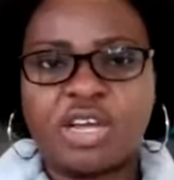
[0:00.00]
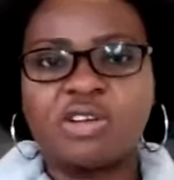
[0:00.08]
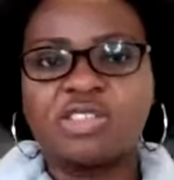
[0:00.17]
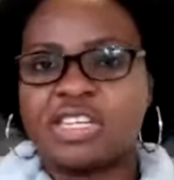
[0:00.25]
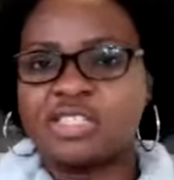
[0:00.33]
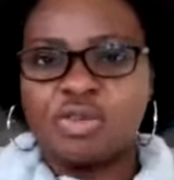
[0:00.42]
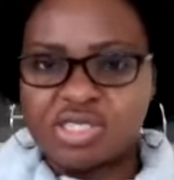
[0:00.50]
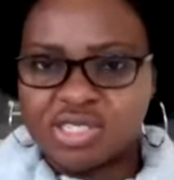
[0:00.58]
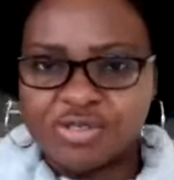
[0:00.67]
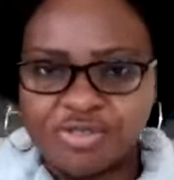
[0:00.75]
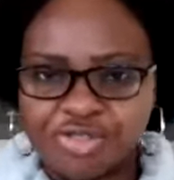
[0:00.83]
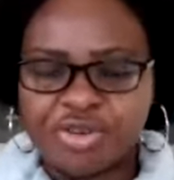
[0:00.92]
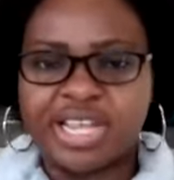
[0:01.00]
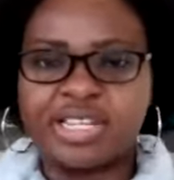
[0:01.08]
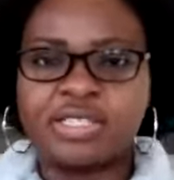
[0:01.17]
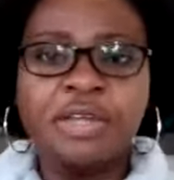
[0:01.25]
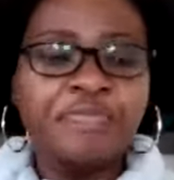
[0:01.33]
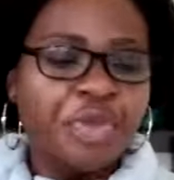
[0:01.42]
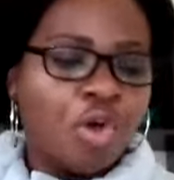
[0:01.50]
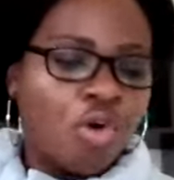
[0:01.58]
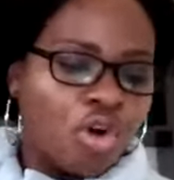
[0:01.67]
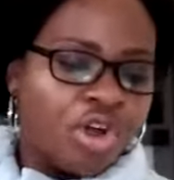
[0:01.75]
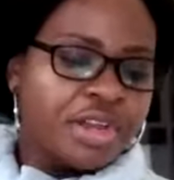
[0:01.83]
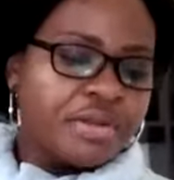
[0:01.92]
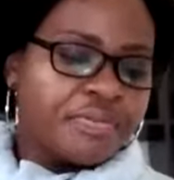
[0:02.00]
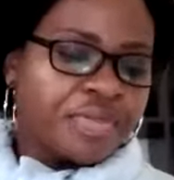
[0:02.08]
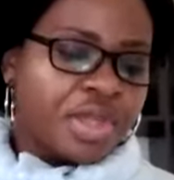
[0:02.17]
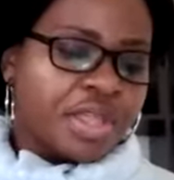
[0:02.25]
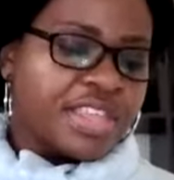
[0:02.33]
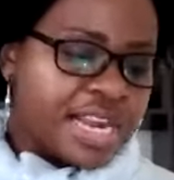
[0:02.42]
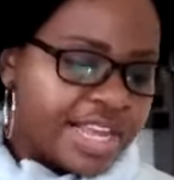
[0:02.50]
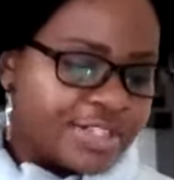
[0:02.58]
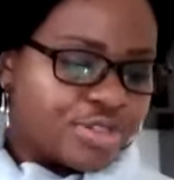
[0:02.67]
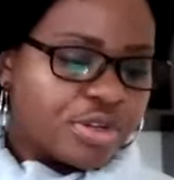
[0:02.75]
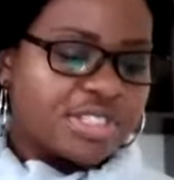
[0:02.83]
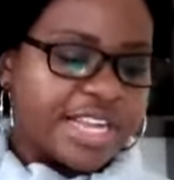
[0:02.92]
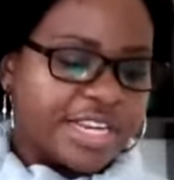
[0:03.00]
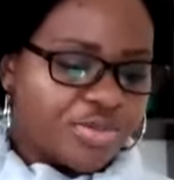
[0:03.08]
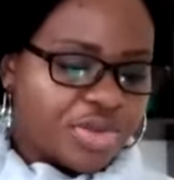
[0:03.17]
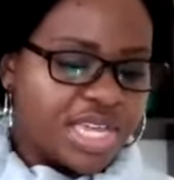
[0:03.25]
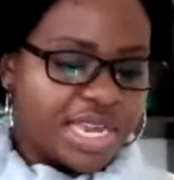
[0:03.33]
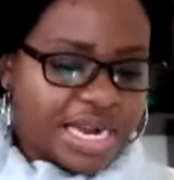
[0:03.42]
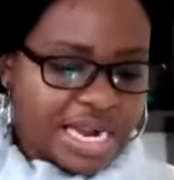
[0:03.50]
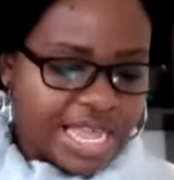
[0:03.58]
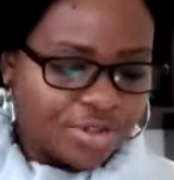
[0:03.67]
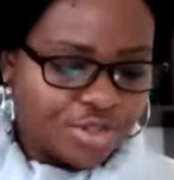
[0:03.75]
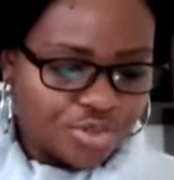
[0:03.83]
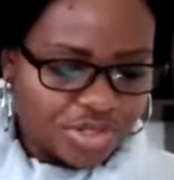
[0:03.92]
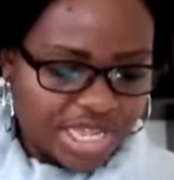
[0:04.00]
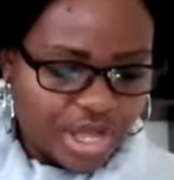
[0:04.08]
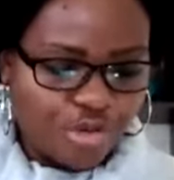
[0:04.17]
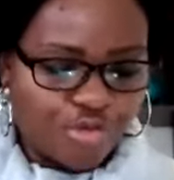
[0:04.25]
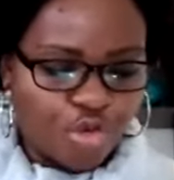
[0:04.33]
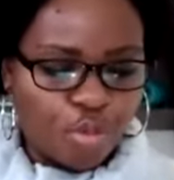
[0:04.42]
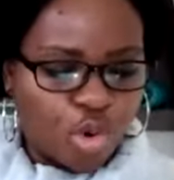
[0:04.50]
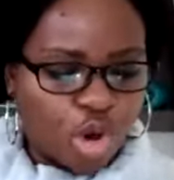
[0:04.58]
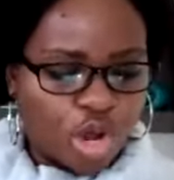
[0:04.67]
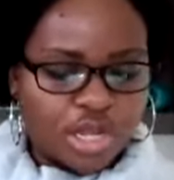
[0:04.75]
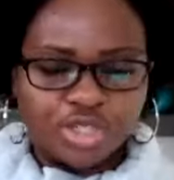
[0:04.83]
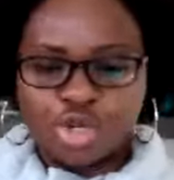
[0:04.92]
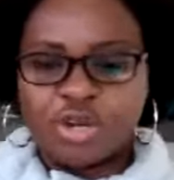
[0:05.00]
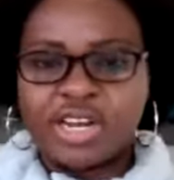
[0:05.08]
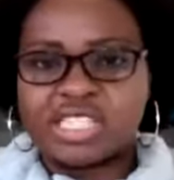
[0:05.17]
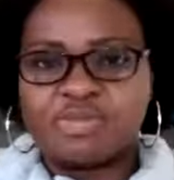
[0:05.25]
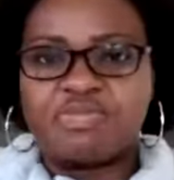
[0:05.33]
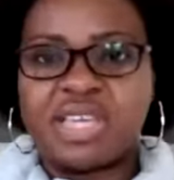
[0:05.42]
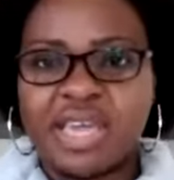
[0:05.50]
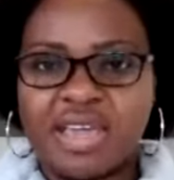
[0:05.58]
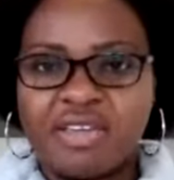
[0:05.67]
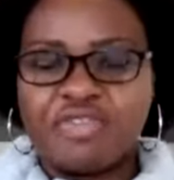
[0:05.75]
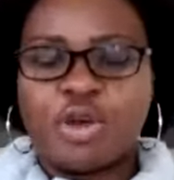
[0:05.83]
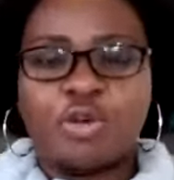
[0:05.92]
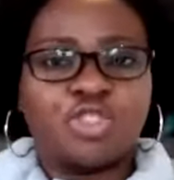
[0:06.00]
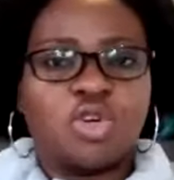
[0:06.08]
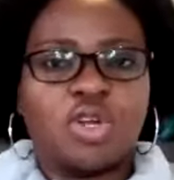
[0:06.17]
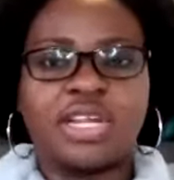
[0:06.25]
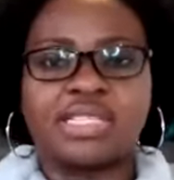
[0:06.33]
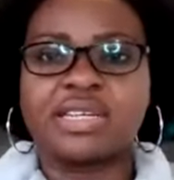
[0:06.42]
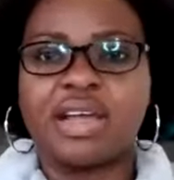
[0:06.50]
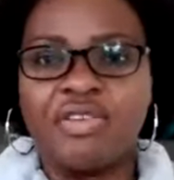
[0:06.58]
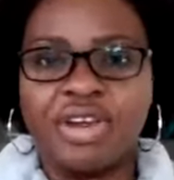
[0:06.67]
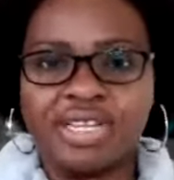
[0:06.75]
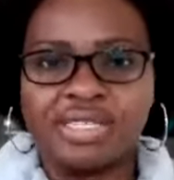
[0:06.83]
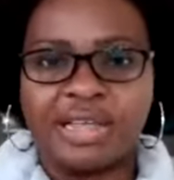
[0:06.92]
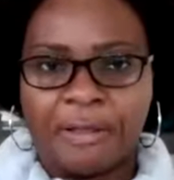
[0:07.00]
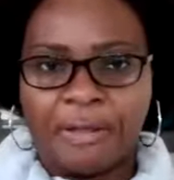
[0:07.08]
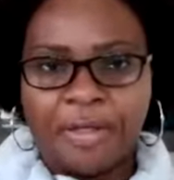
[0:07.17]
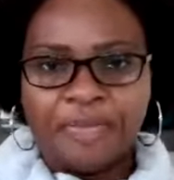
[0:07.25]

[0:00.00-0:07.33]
I'll just concentrate on the lessons that we can learn today from Jonah's behavior or Jonah's character.